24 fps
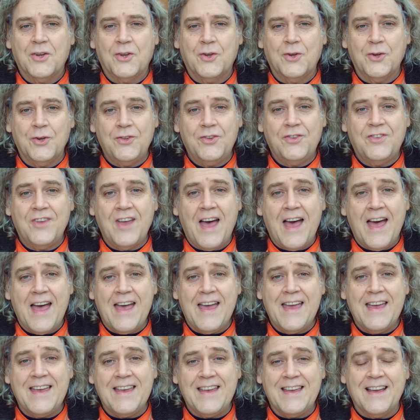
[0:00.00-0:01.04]
Good
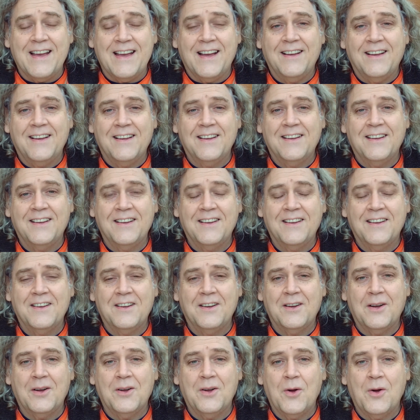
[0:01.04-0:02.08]
day.
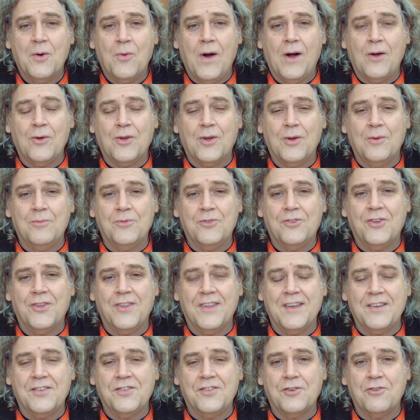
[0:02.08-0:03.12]
Welcome to
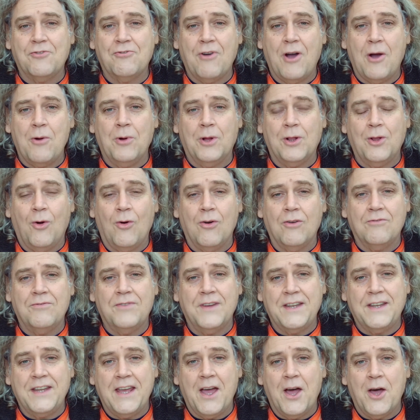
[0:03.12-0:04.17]
this grow along
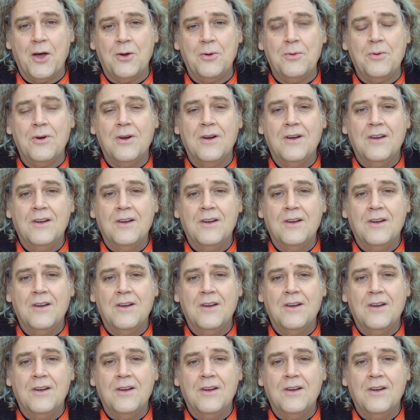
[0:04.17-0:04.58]
video